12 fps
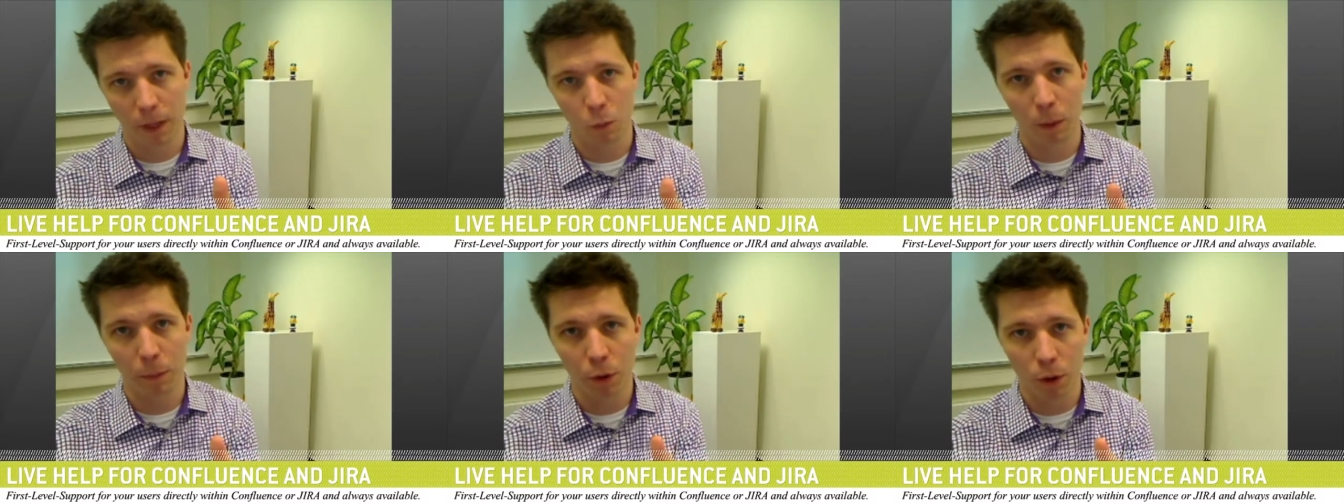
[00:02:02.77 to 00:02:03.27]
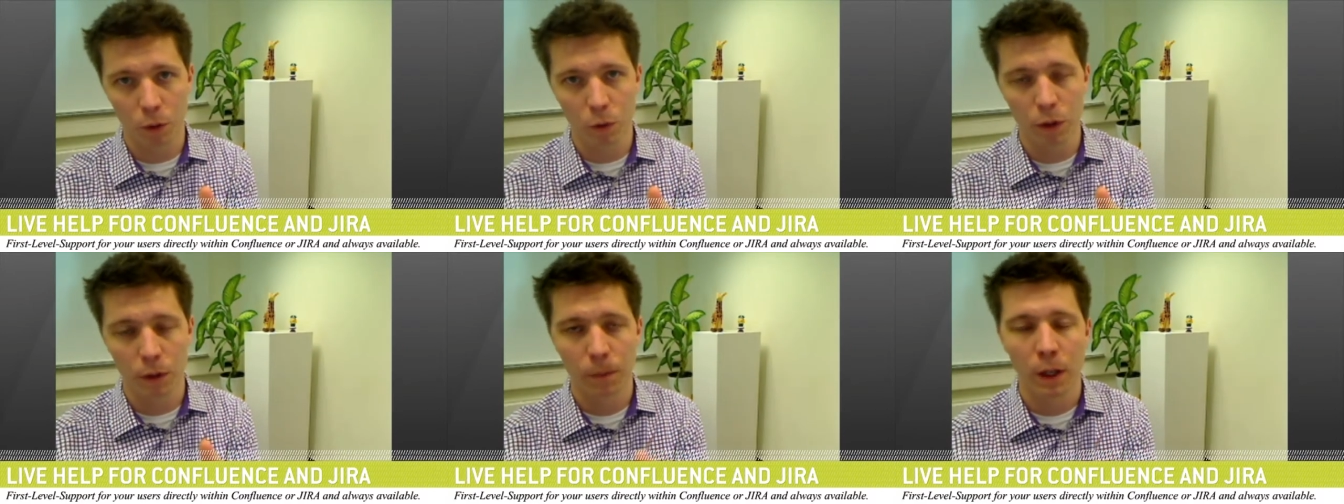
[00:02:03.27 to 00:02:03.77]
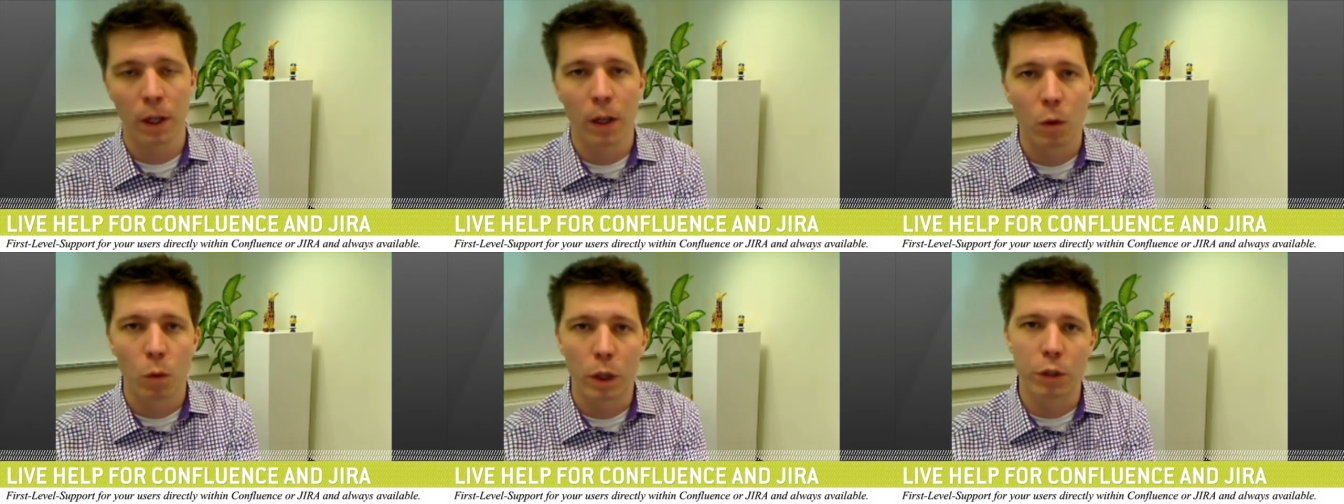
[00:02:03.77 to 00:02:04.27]
that we produce,
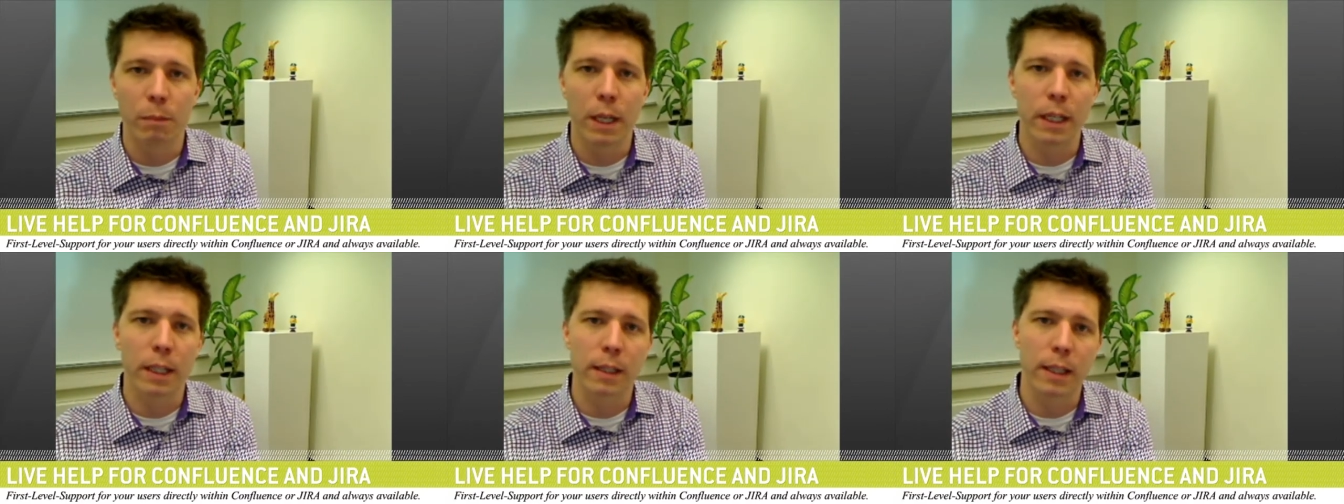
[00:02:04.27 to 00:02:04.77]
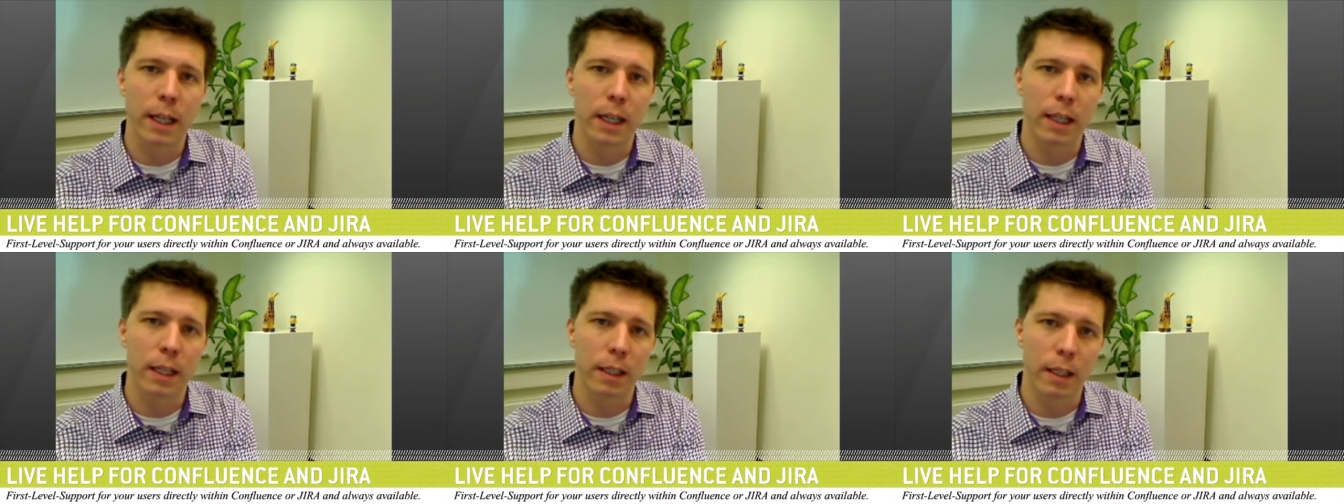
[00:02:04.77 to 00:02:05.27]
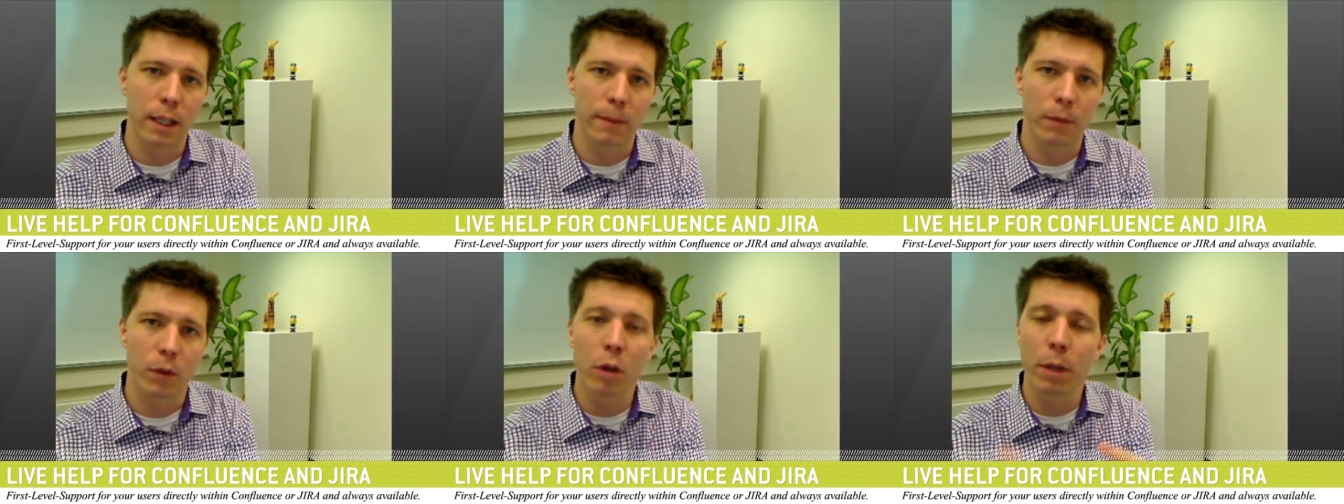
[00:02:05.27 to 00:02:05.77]
which means that
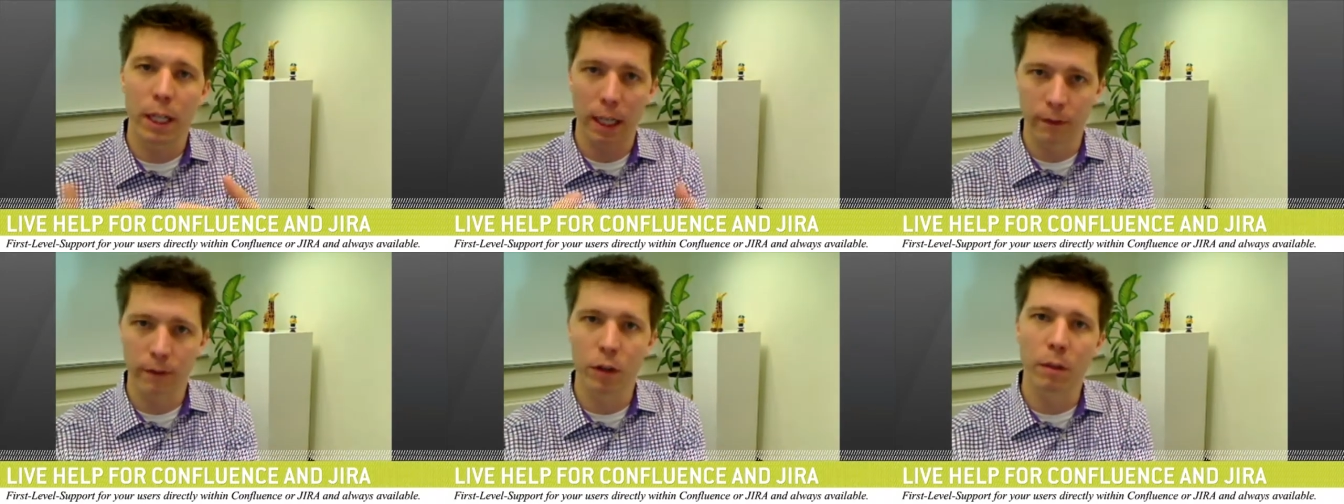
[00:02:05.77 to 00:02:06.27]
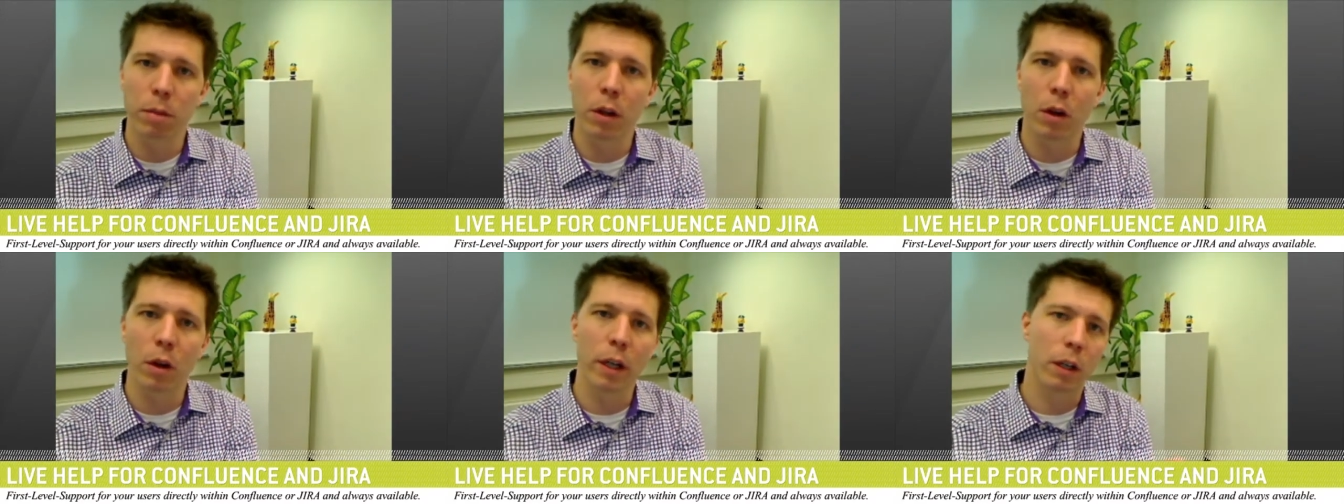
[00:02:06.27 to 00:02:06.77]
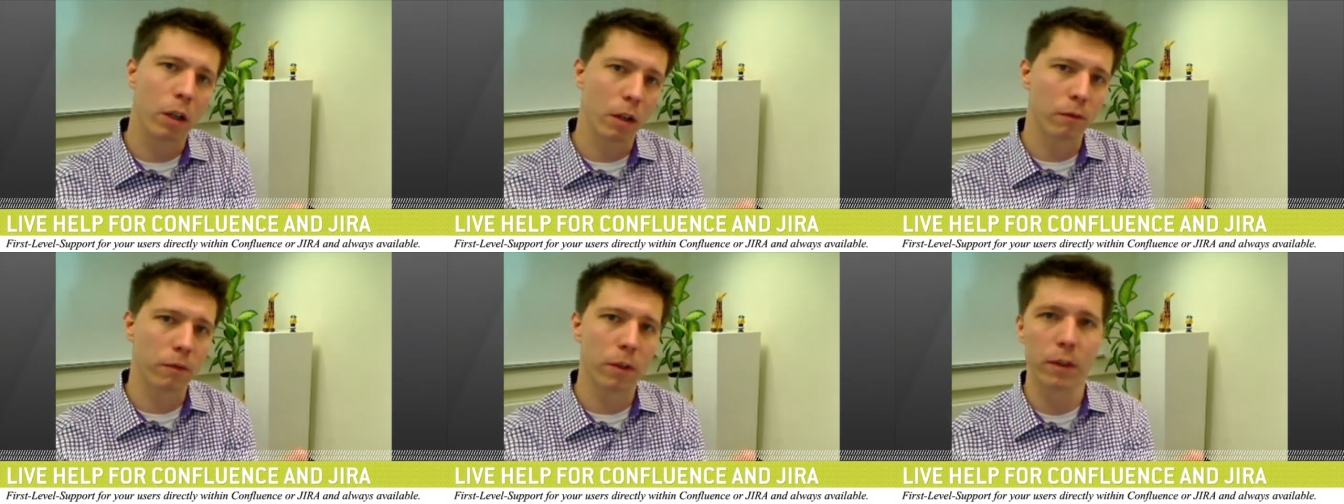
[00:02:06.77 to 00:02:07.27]
normally if you deploy a
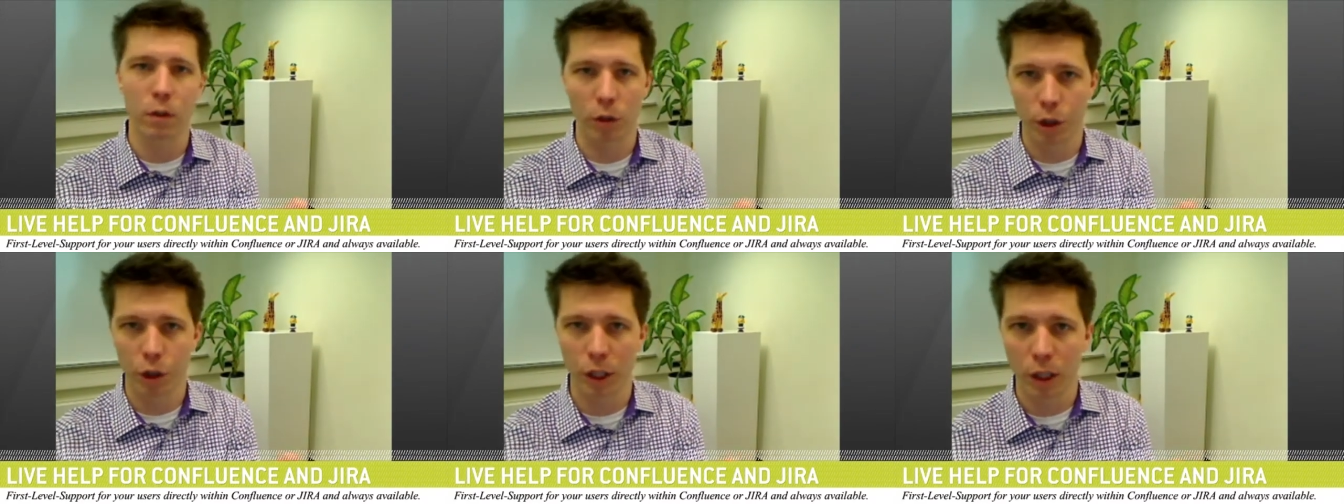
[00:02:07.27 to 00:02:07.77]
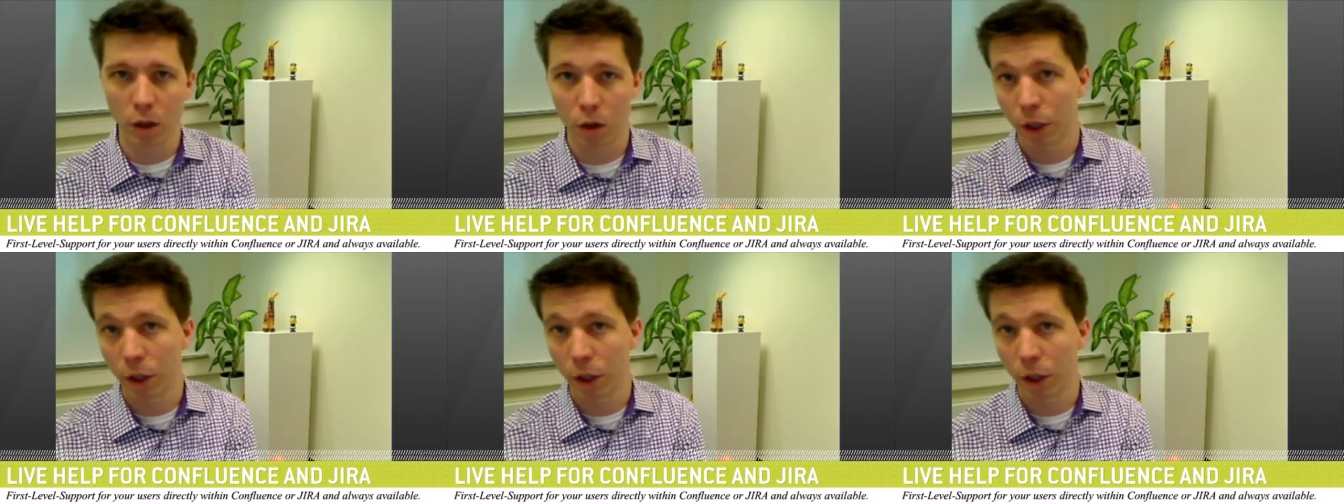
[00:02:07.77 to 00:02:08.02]
Confluence or a Jira,